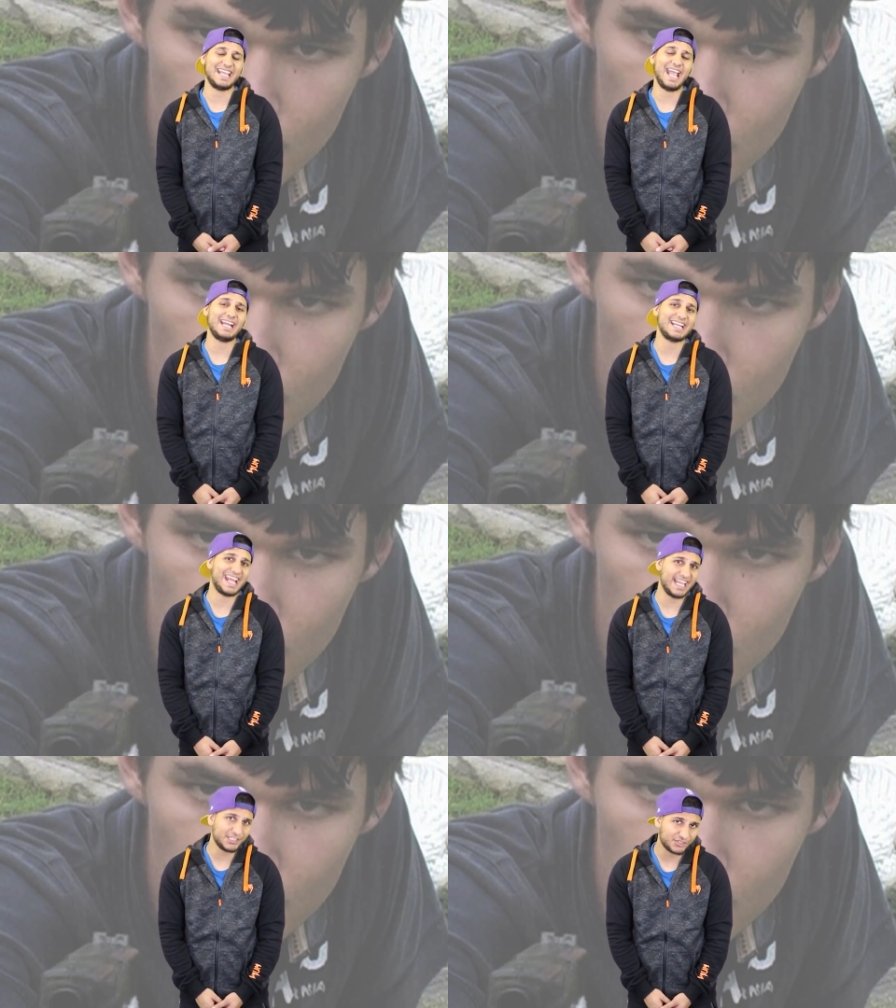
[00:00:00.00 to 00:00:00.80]
he had an
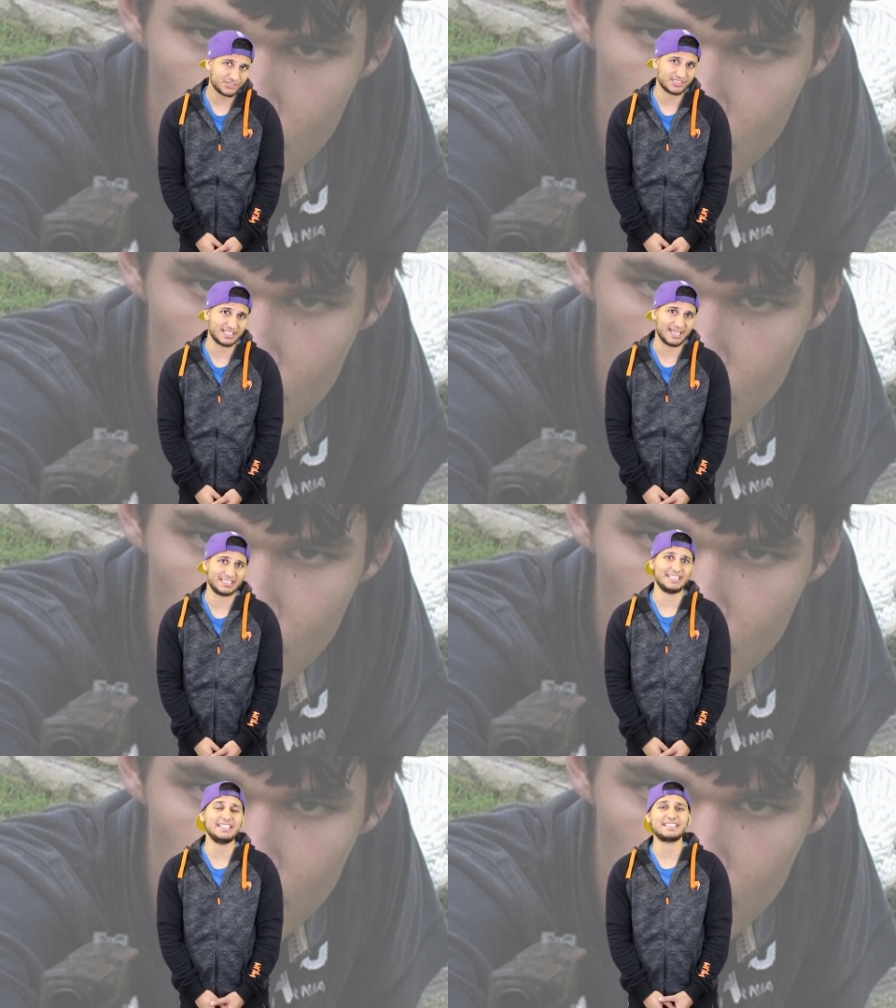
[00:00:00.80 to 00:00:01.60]
answer to that.
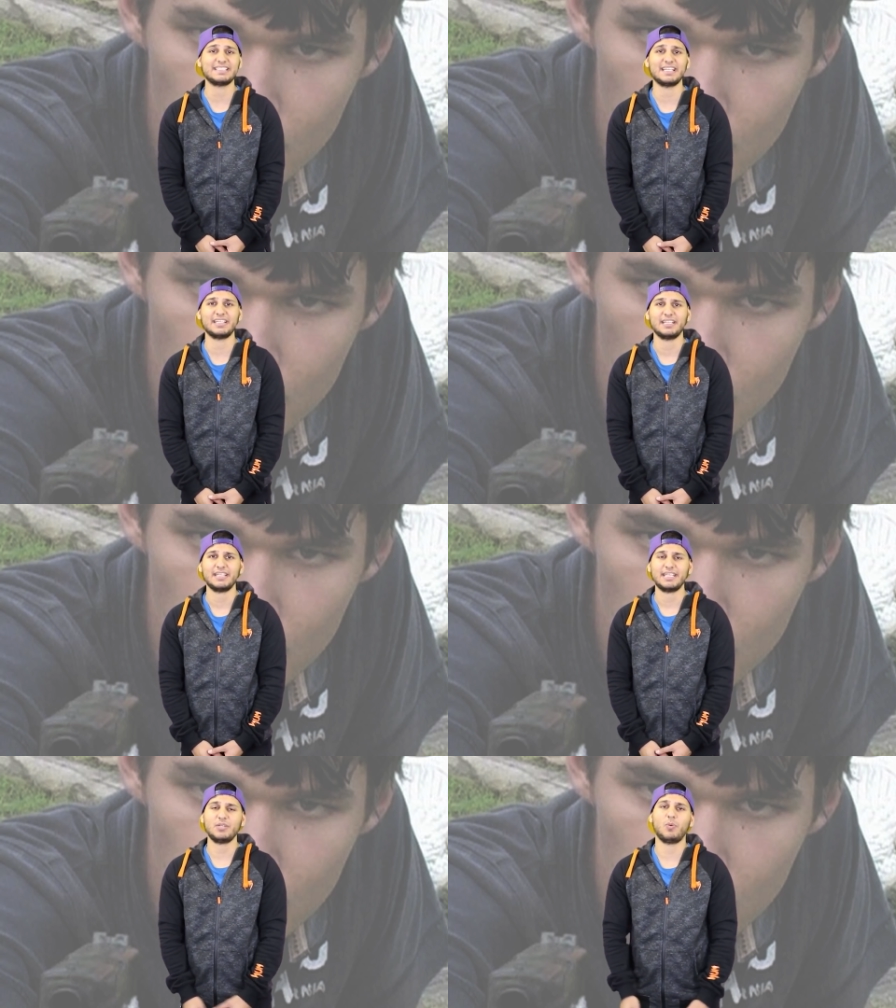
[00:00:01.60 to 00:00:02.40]
He said,
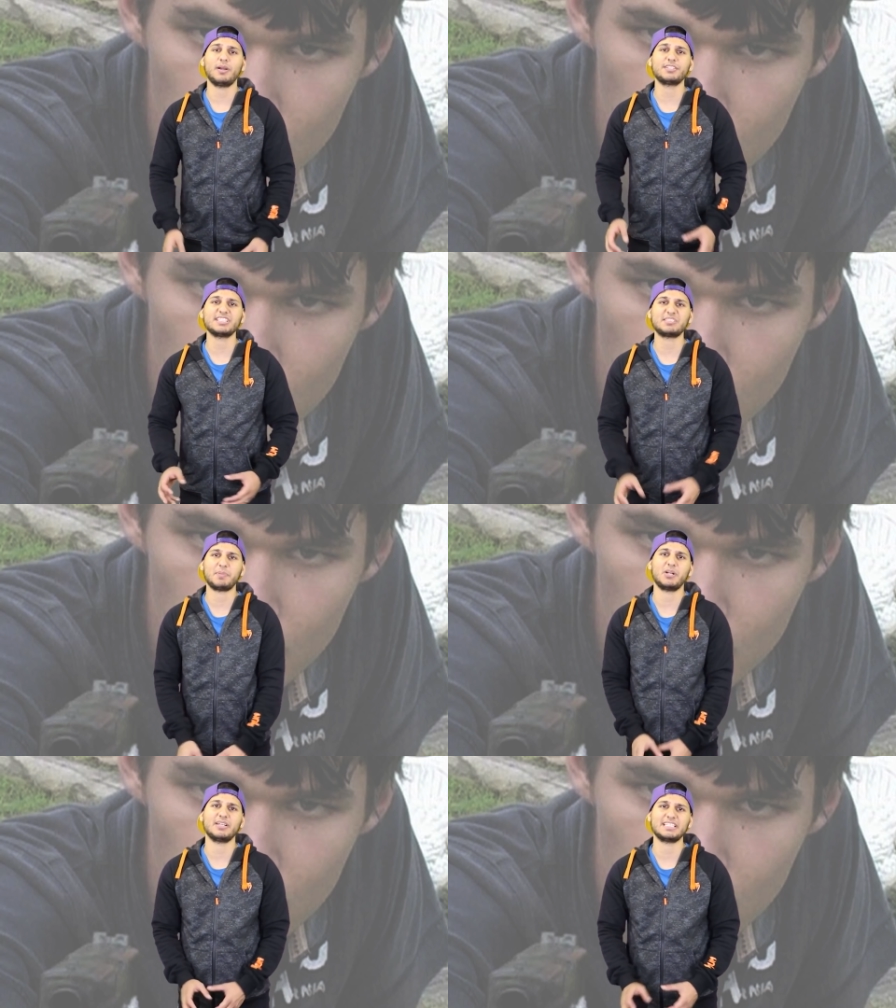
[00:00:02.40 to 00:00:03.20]
he wanted to
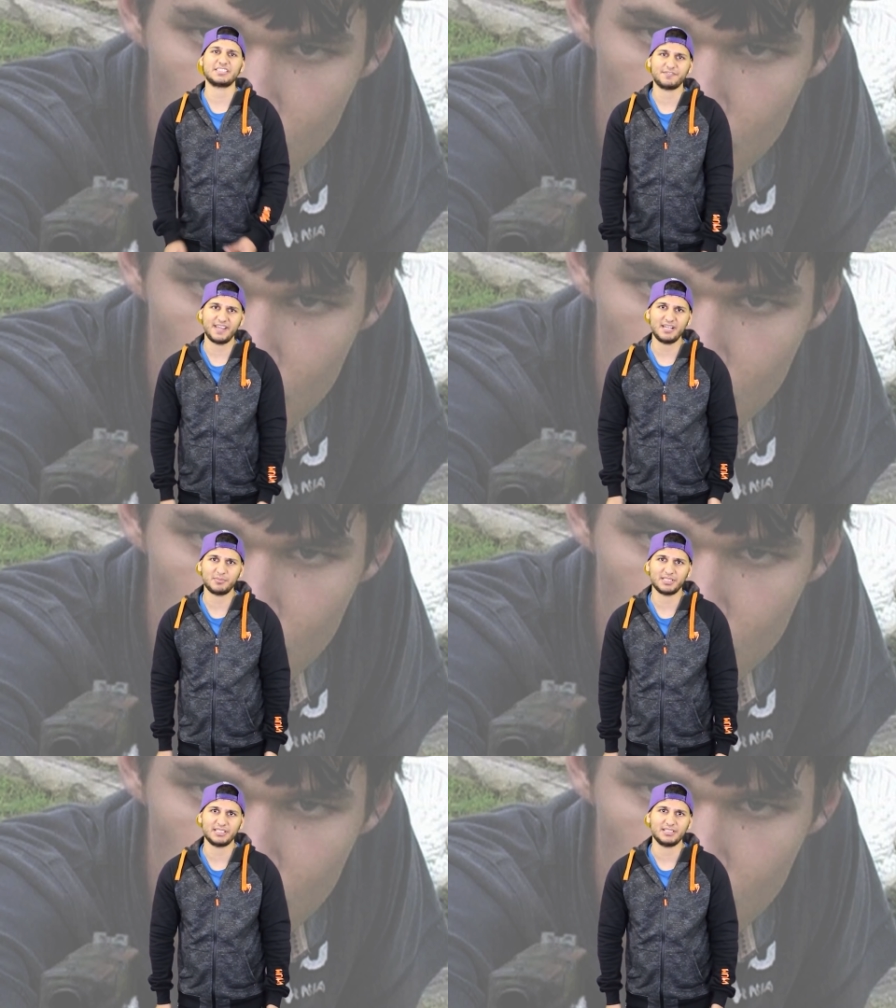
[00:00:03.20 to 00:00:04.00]
spare his
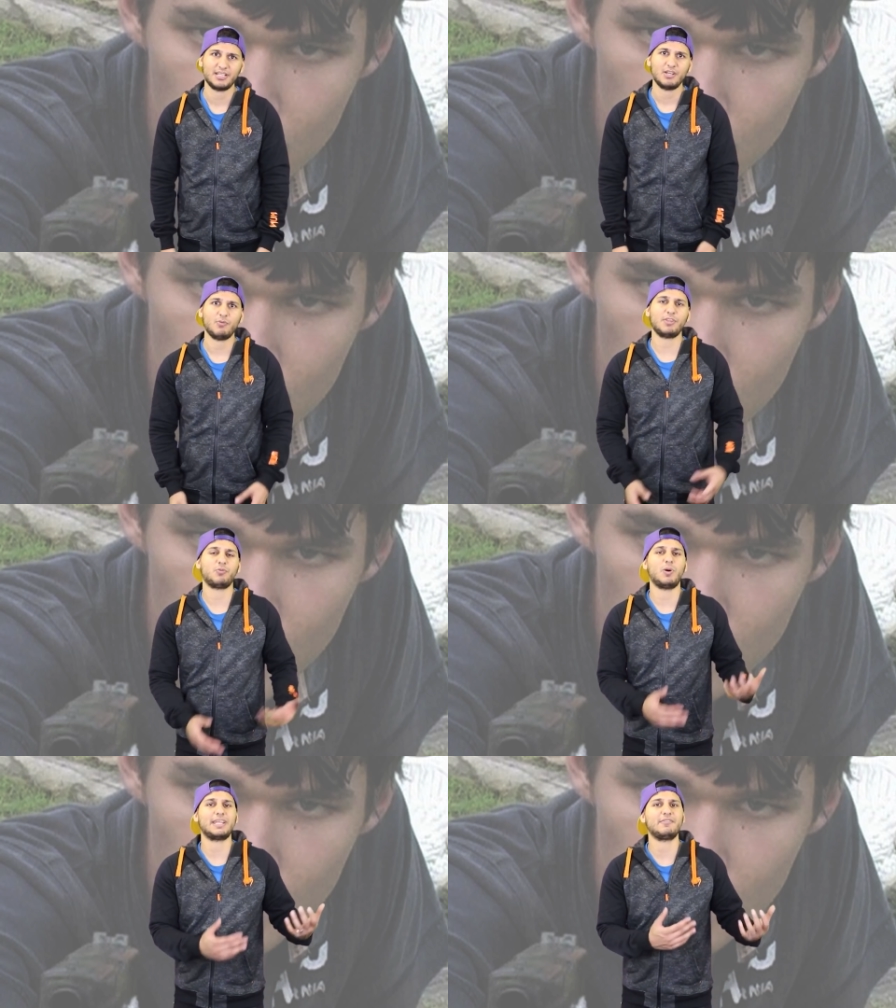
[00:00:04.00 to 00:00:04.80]
family
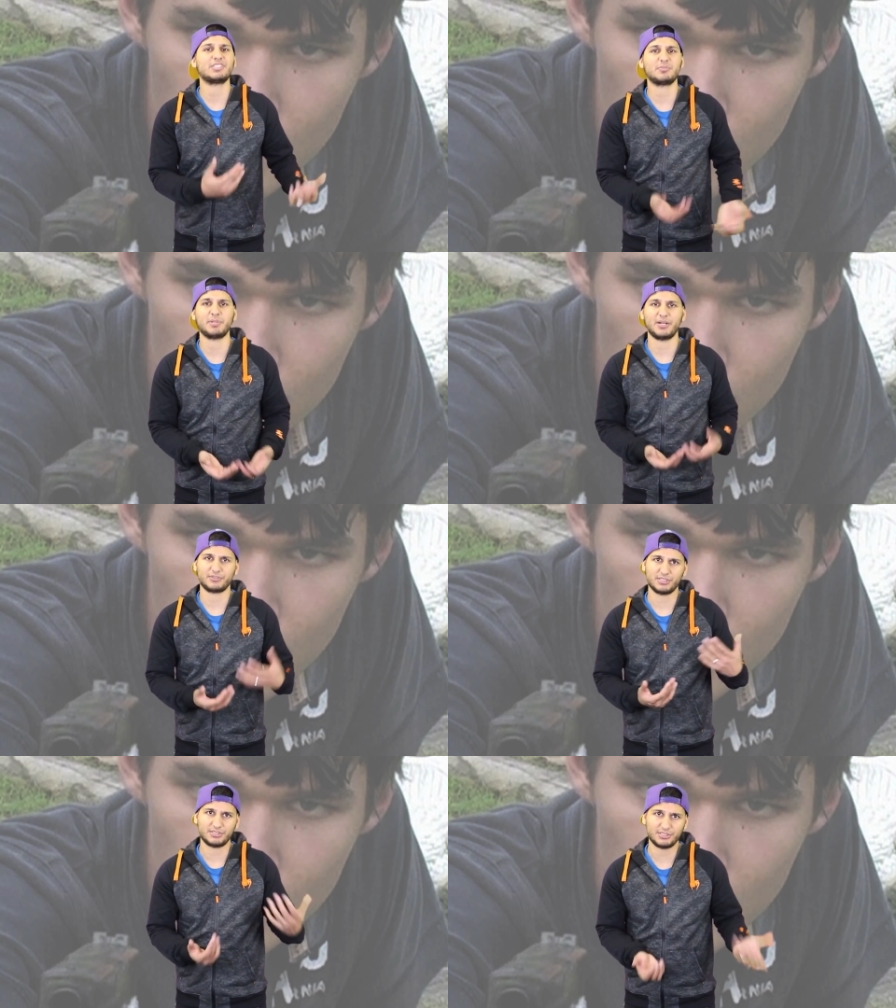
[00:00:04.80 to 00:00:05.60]
with what he was
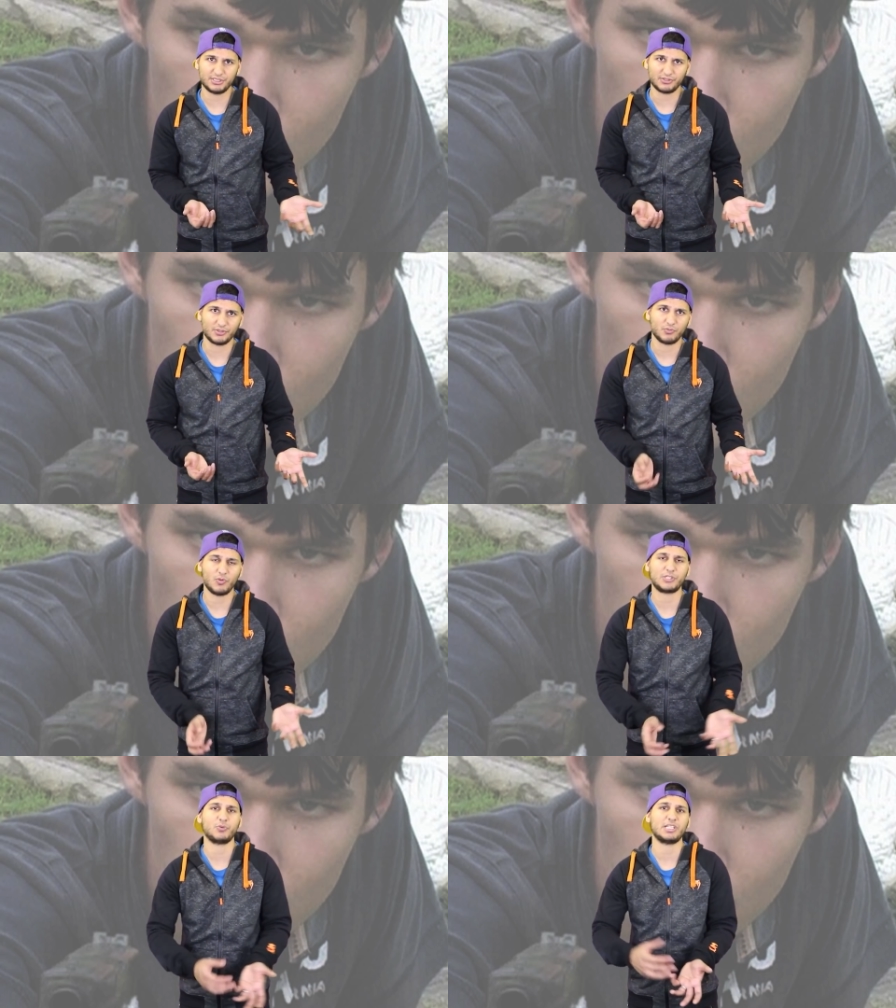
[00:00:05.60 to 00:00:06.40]
about to do,
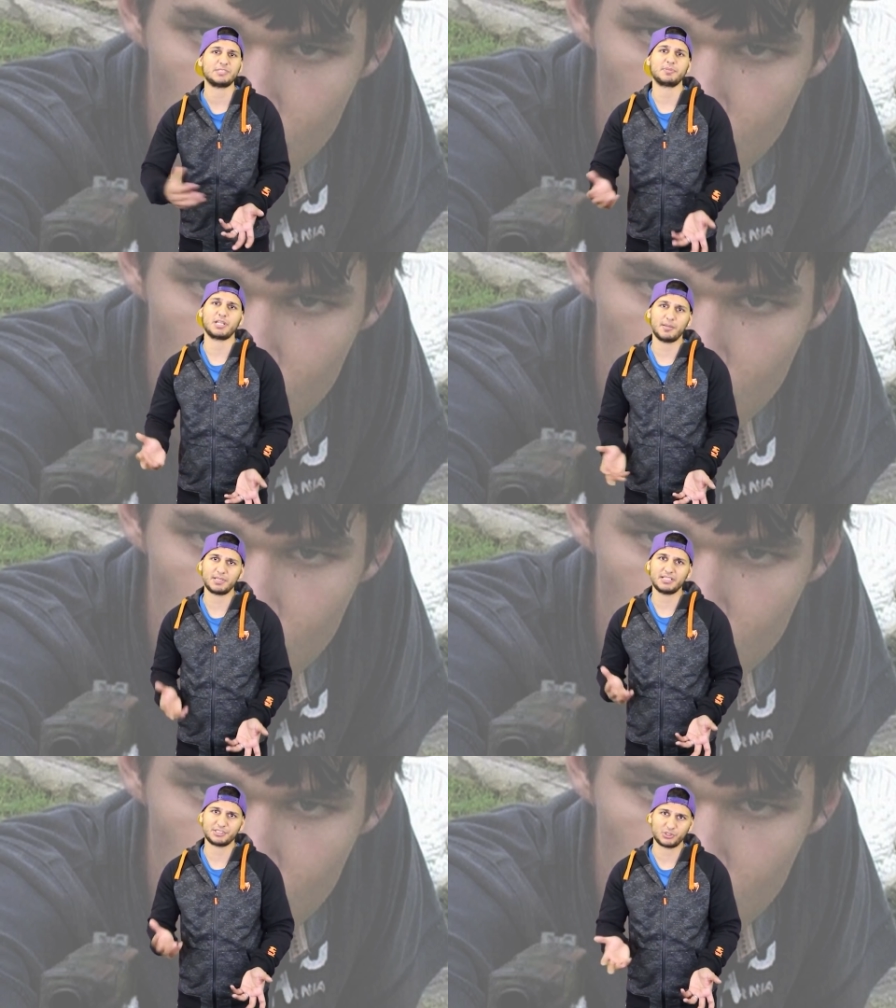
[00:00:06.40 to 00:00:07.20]
which was
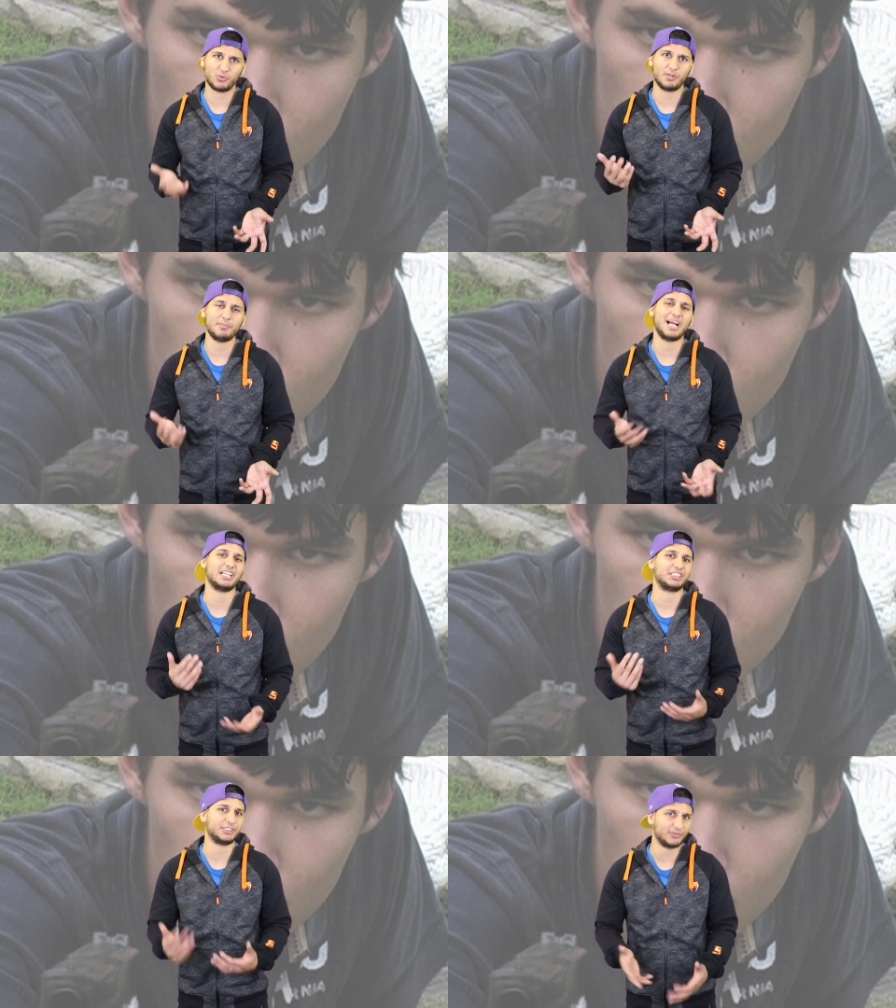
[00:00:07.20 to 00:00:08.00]
becoming a school
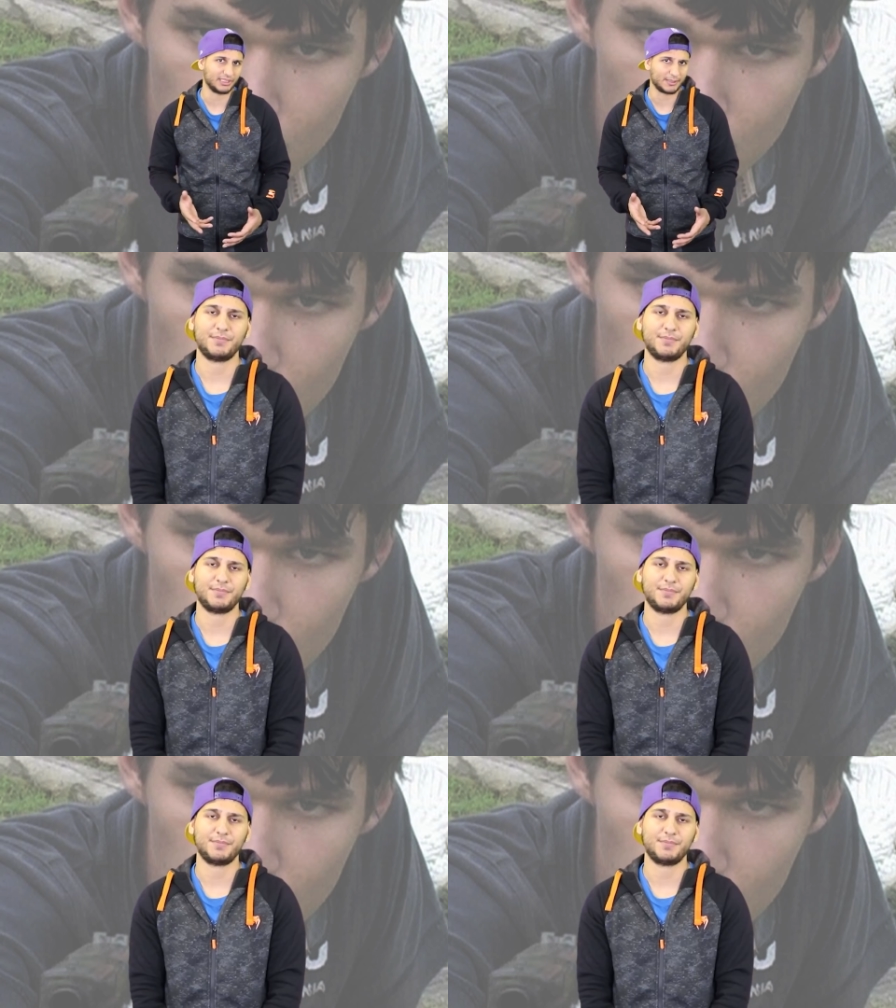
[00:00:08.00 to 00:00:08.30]
mass shooting.